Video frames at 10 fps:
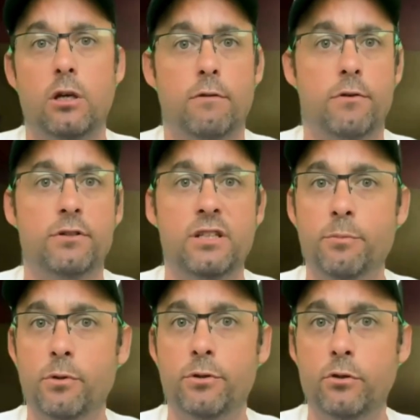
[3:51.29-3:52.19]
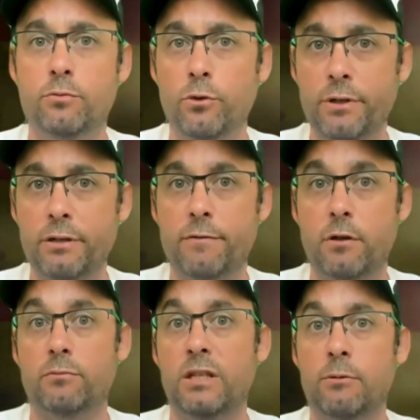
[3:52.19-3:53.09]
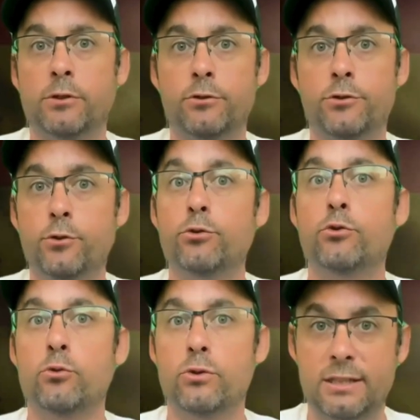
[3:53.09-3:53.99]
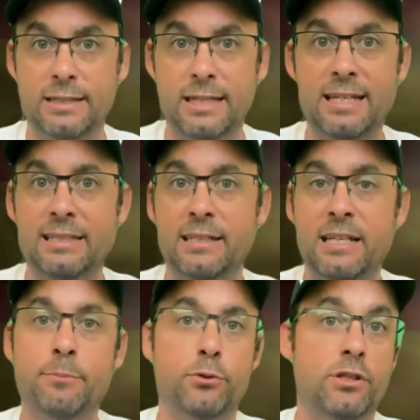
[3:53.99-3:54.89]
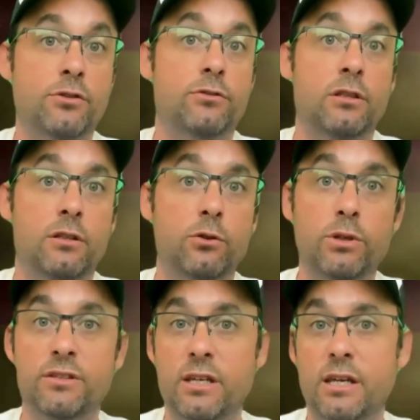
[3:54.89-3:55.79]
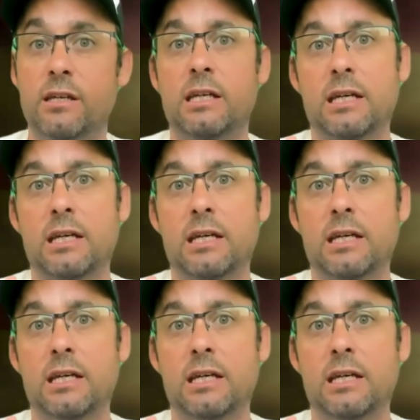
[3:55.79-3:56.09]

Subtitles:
For example, those moving from W-2 to 1099 positions in the USA